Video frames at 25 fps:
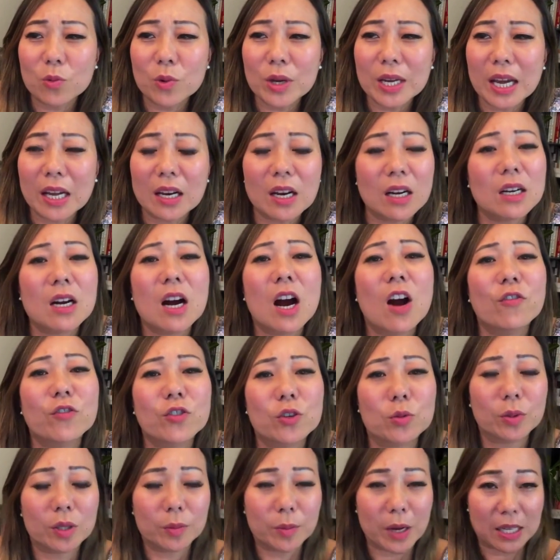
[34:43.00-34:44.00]
we get
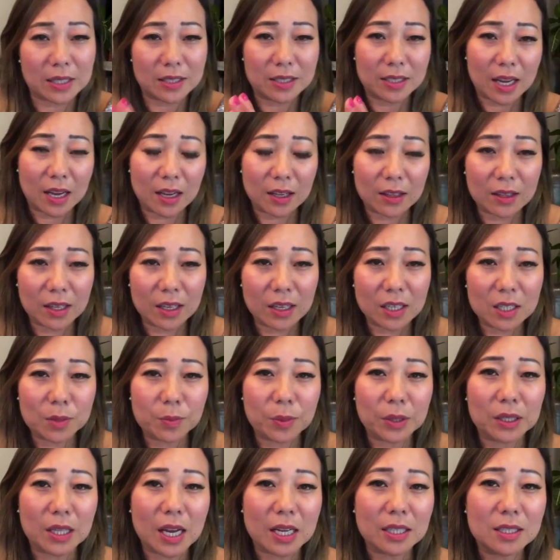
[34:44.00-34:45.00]
uncomfortable about saying
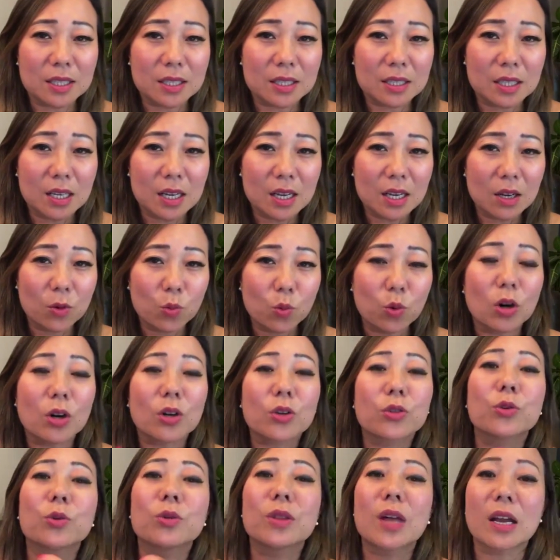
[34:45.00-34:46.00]
things, but let's
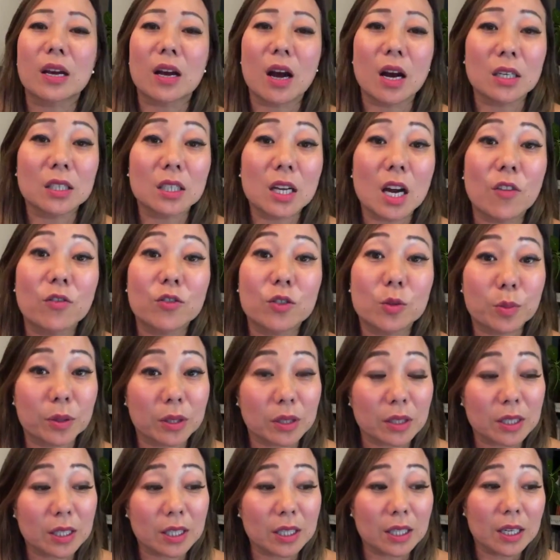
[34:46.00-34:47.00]
work through that
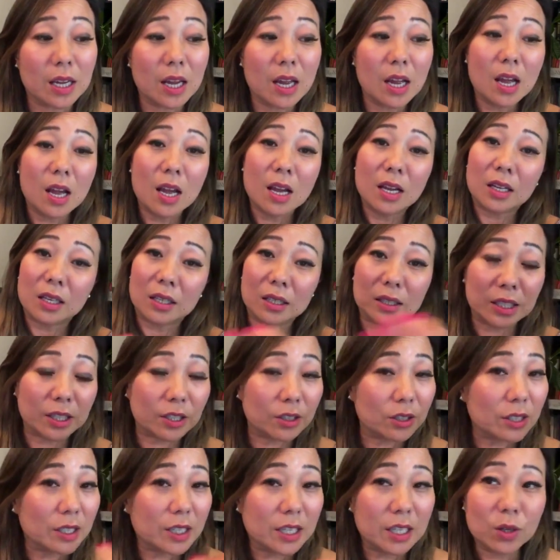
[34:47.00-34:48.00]
uncomfortability.
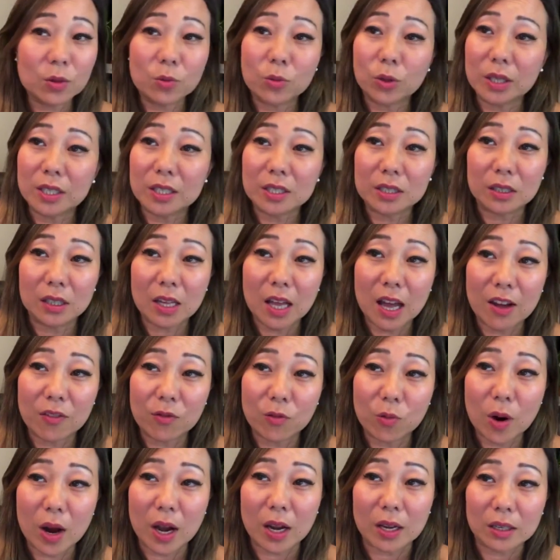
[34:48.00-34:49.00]
Clearly, we still
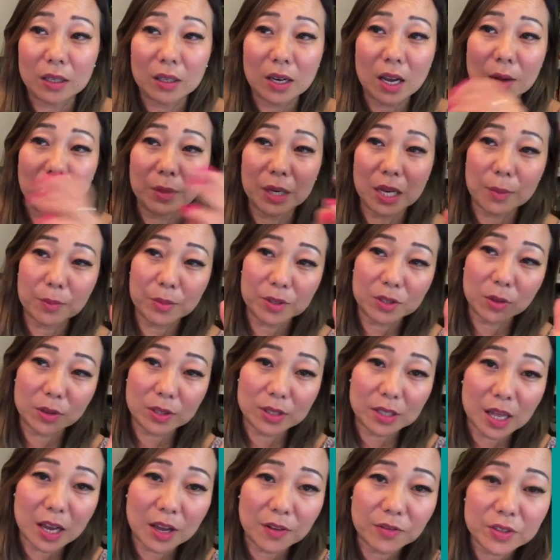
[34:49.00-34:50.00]
have what? How many
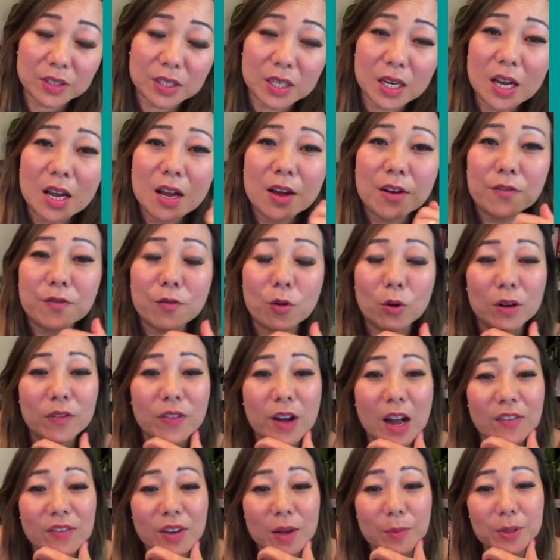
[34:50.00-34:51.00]
episodes left? 4
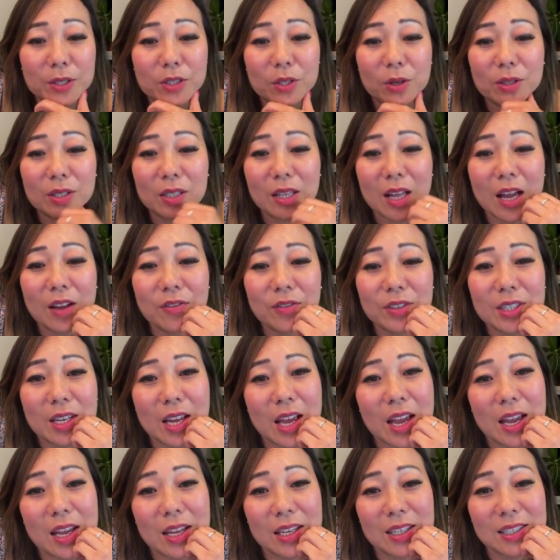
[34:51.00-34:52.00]
or 5 episodes
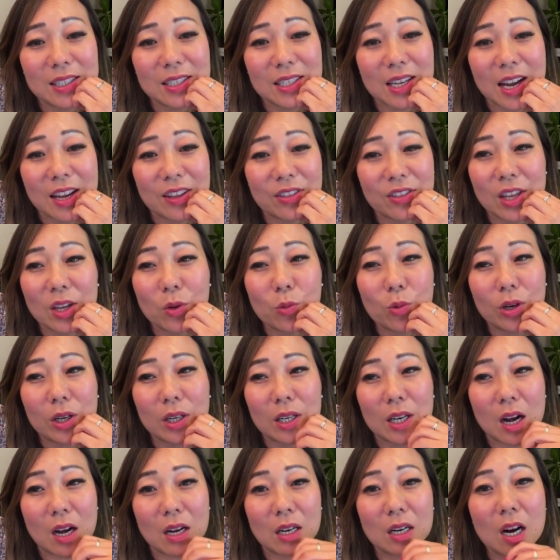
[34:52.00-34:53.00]
left. And I think we're
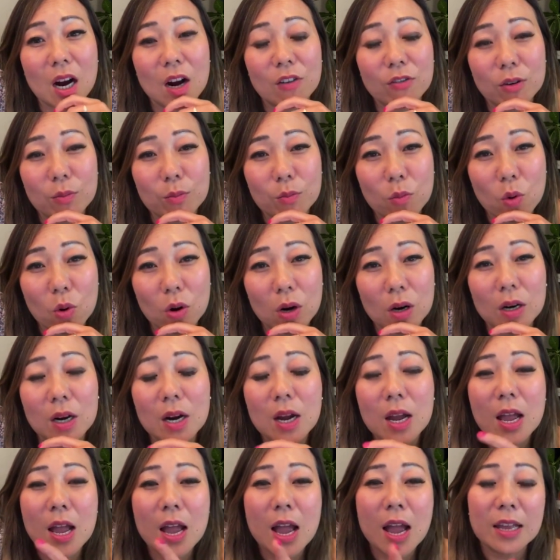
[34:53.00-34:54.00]
going to uncover
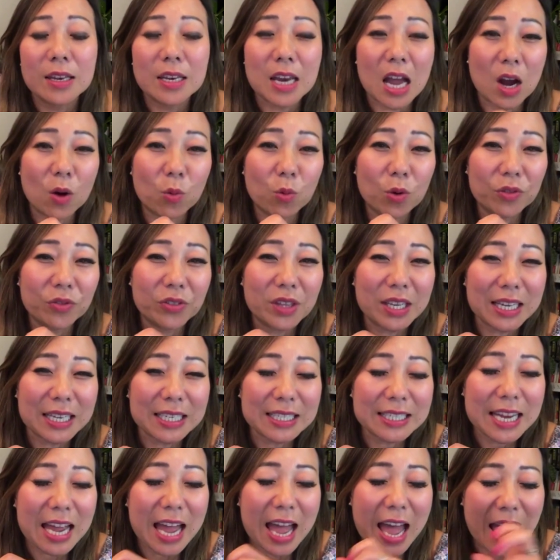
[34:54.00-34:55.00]
more. Now, with the
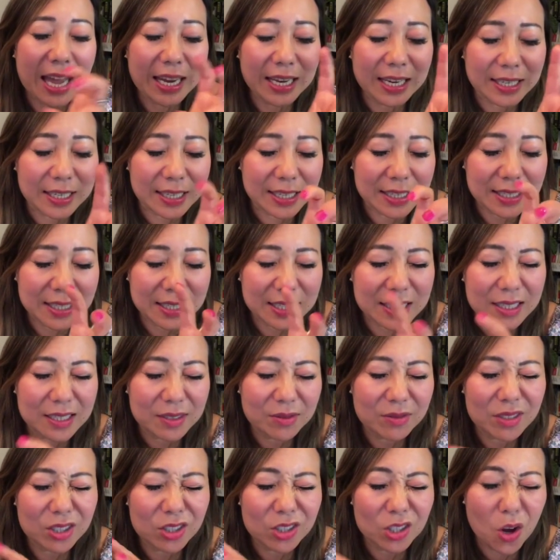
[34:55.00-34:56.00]

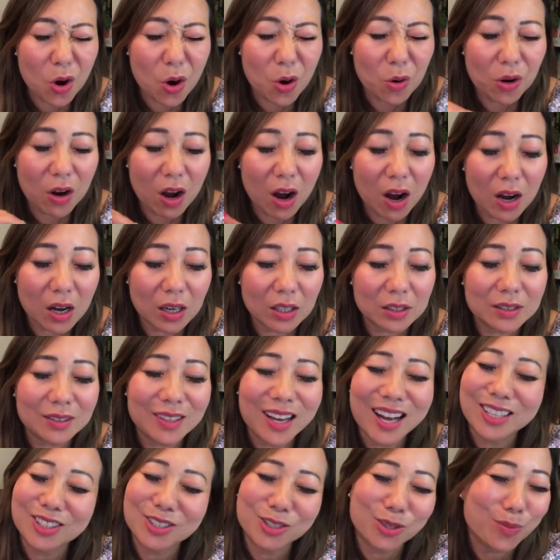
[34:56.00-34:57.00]
antagonist,
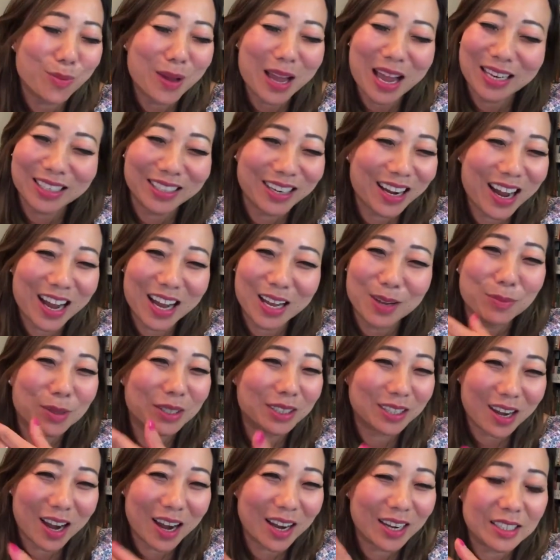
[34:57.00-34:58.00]
so-called not so bad guy,
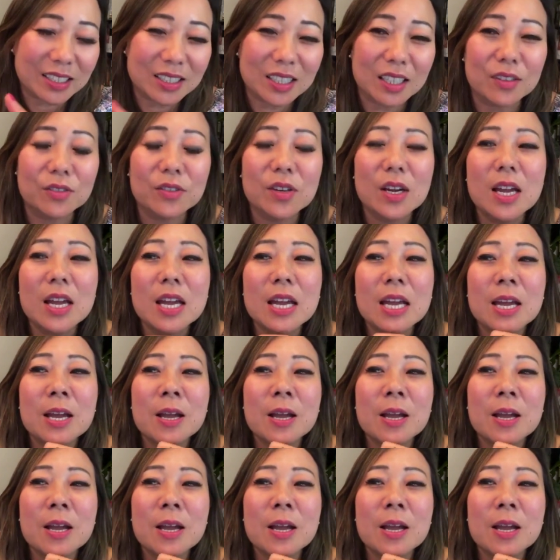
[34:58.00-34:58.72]
but kind of,